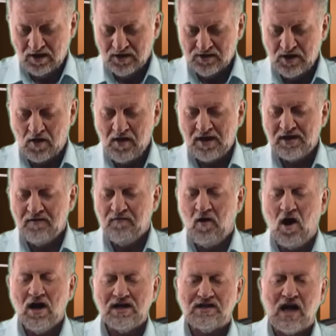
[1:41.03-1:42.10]
So they
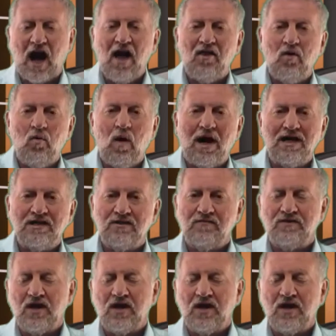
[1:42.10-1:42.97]
devised other ways of